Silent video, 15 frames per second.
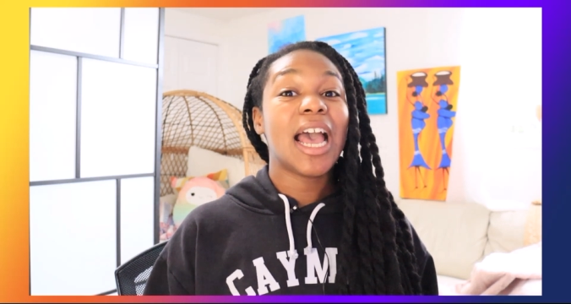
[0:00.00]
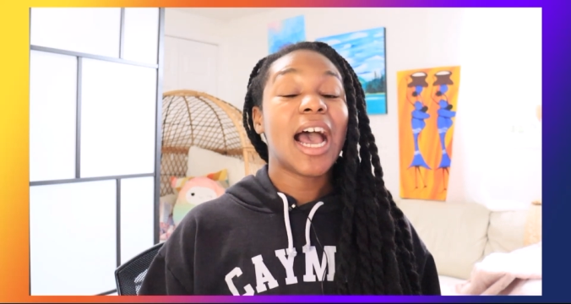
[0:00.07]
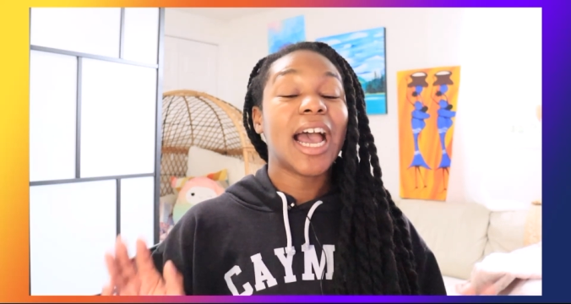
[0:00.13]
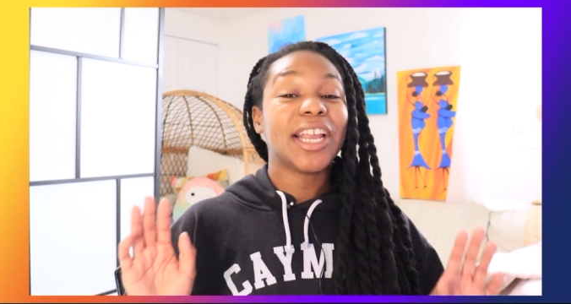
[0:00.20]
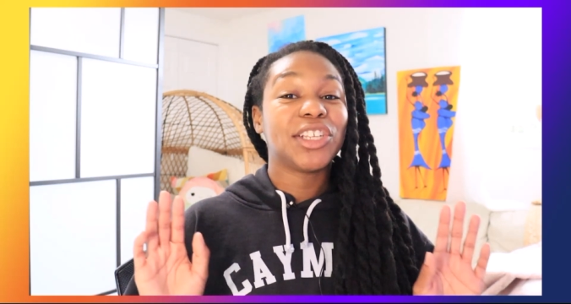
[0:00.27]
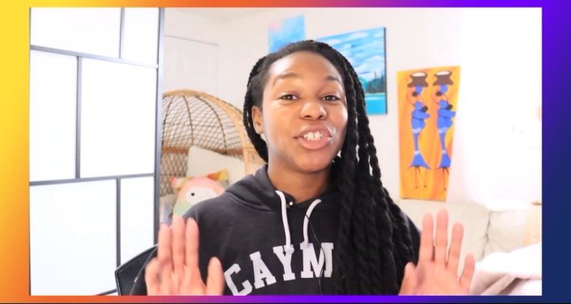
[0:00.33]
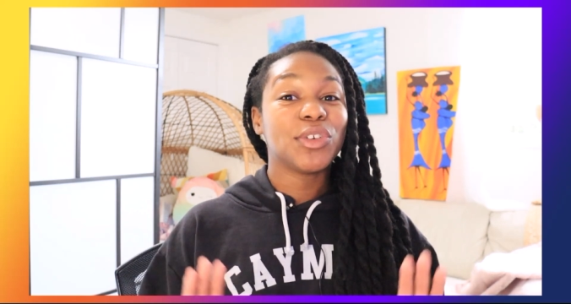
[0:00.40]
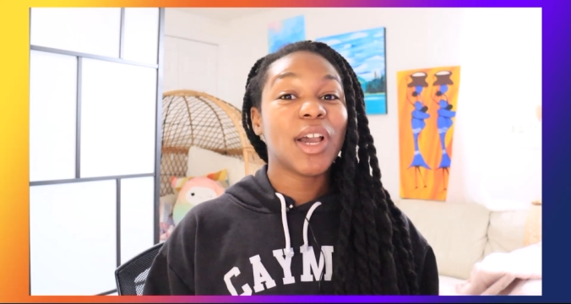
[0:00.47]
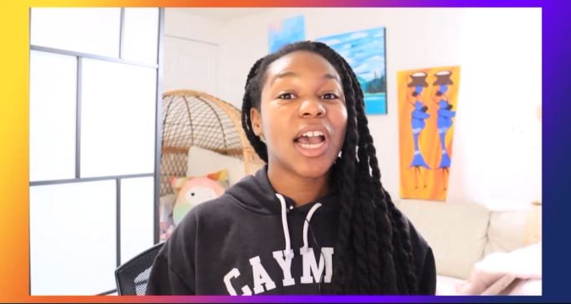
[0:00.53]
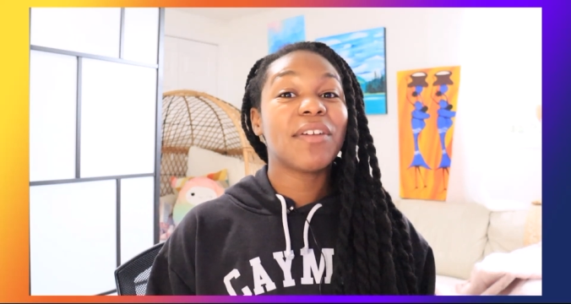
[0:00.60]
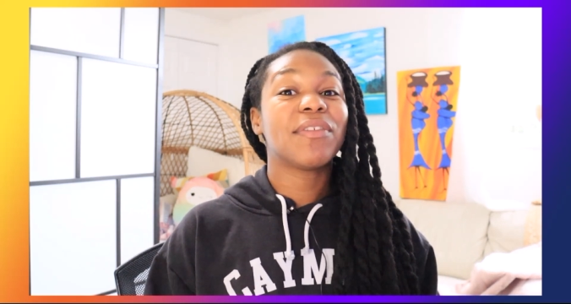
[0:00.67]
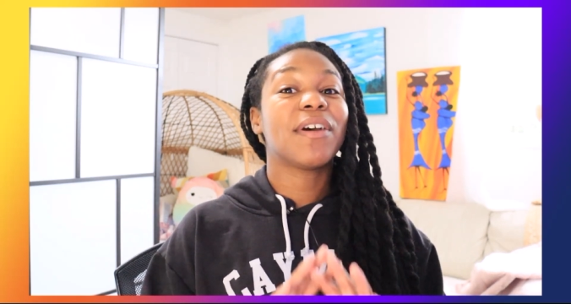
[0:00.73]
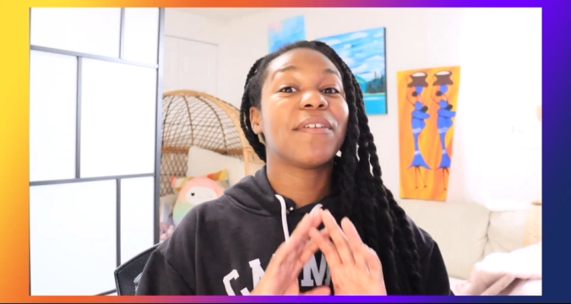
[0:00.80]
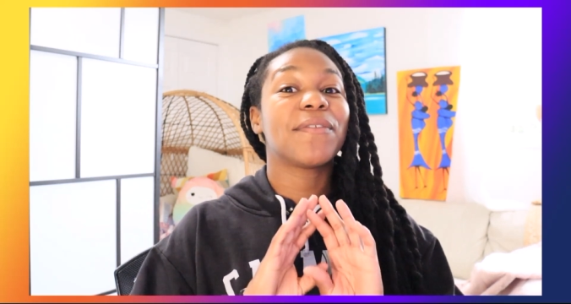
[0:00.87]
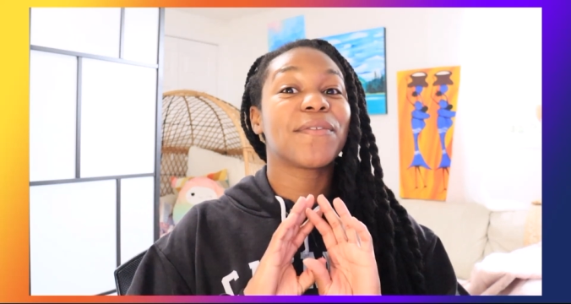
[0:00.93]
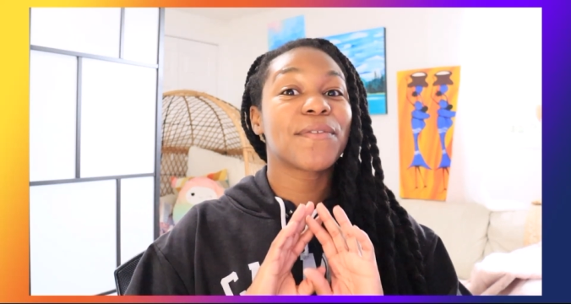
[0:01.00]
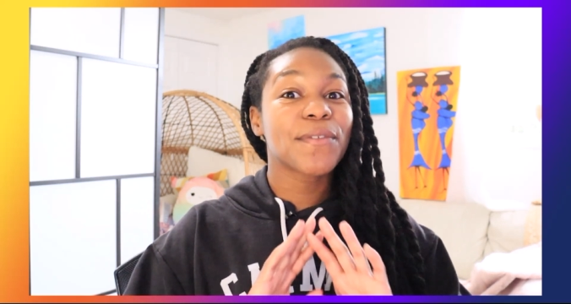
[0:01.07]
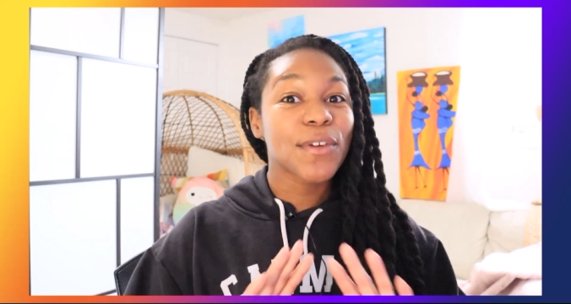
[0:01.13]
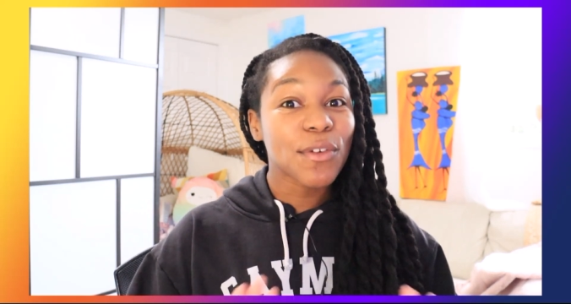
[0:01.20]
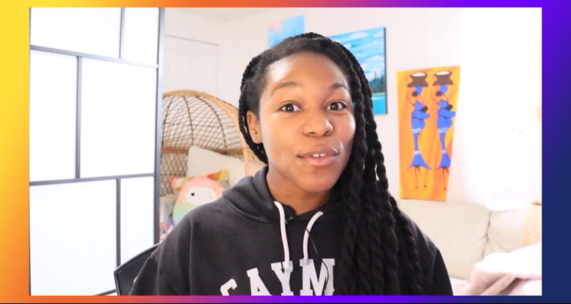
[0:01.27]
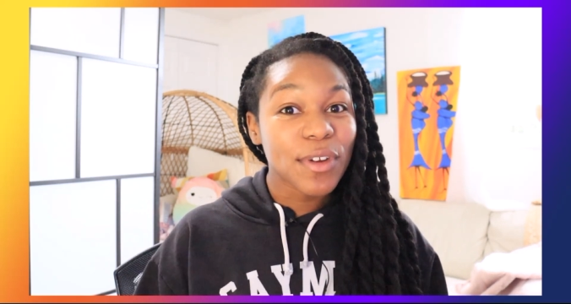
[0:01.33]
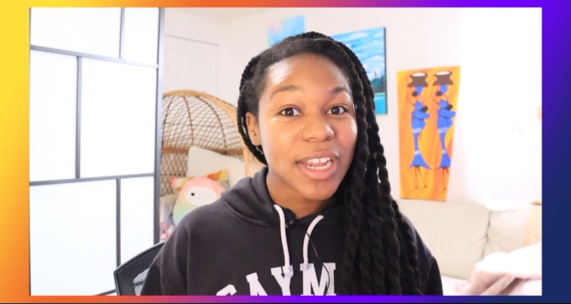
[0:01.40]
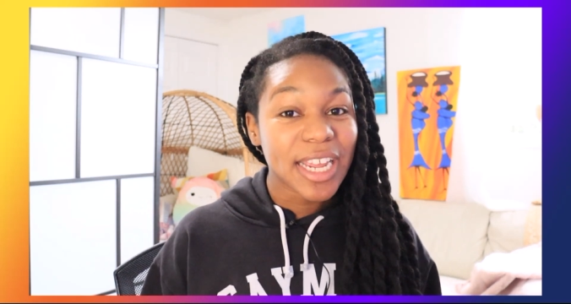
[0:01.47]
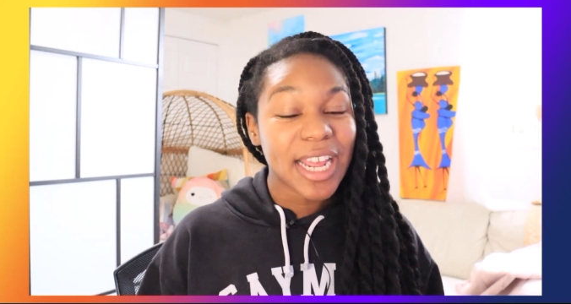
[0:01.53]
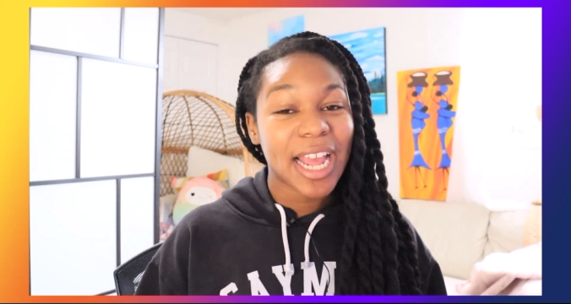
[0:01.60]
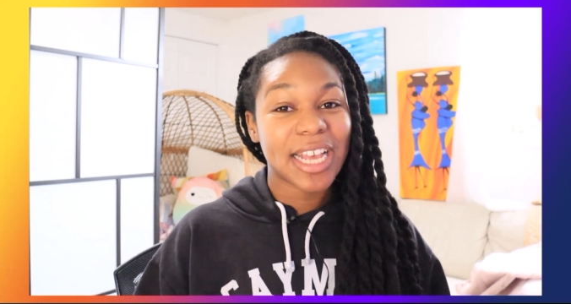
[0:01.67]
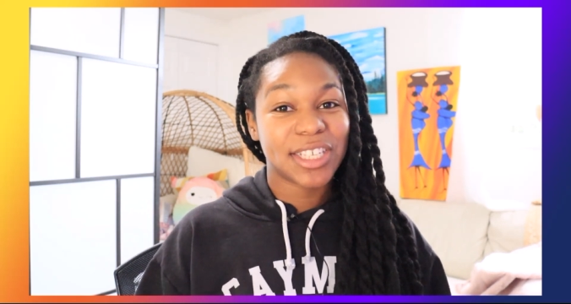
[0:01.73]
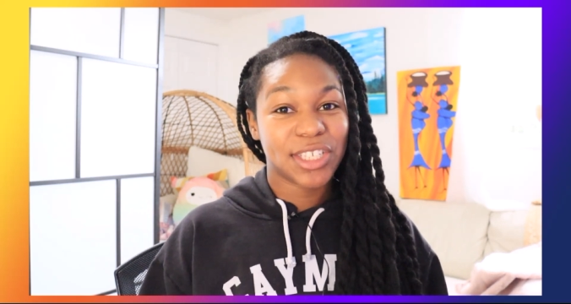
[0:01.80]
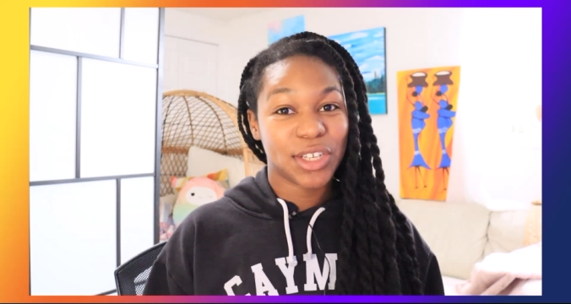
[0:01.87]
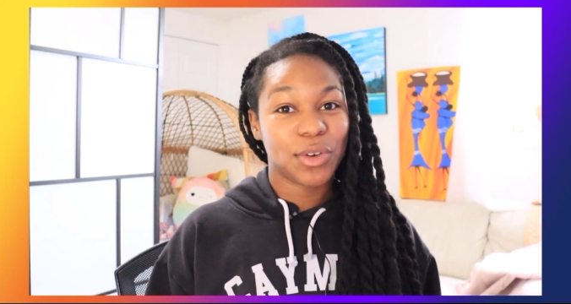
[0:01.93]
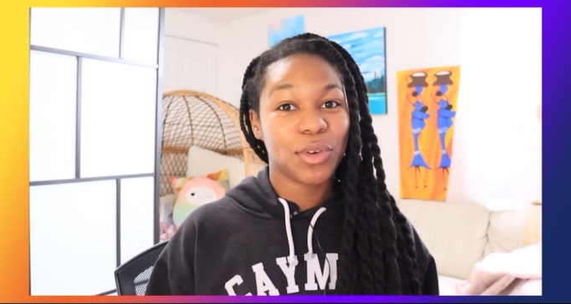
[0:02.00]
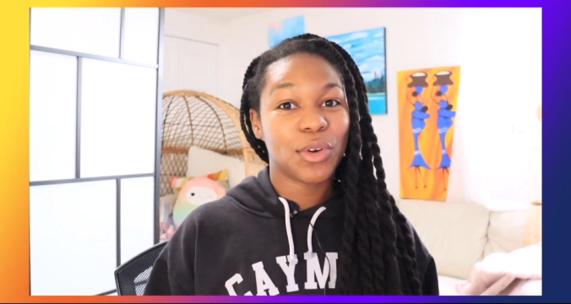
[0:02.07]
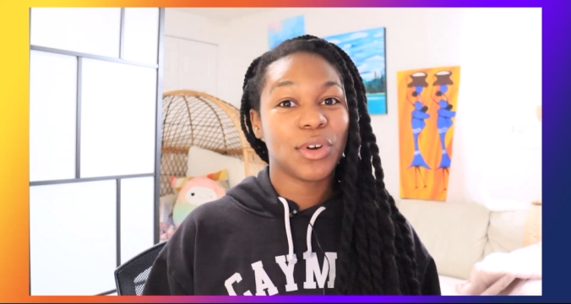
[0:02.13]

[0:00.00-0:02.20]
I do have a free SEO